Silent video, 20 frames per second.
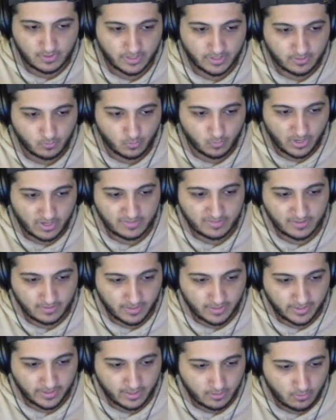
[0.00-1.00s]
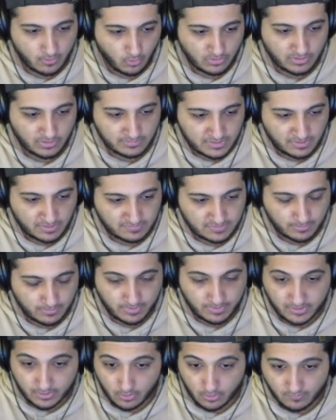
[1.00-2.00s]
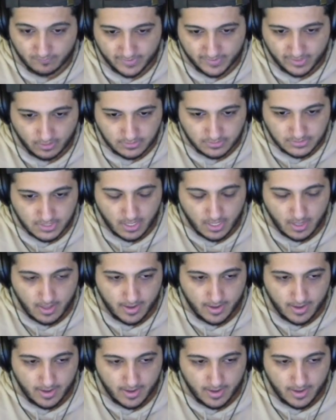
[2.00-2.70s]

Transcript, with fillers: like way they like hold themselves up in their own videos.